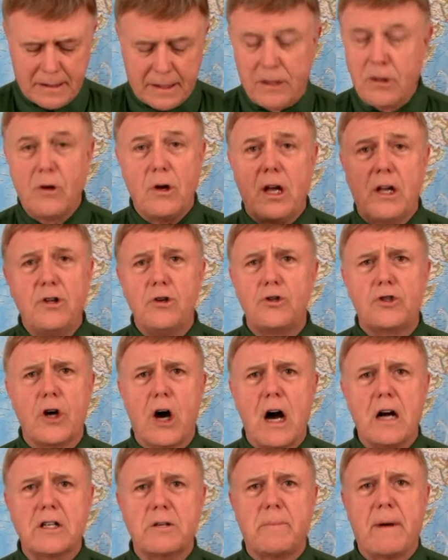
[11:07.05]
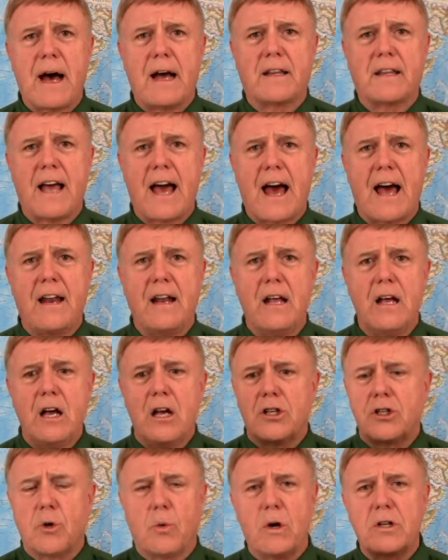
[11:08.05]
And you talked about that.
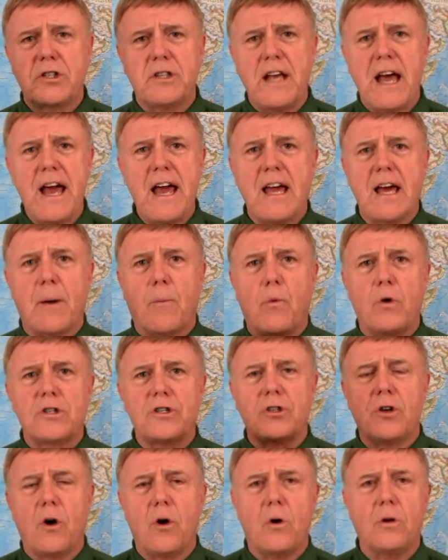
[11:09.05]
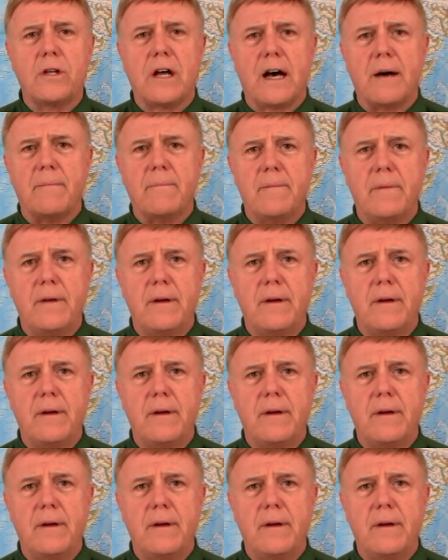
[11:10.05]
So what's the hang-up? What's the hold-up?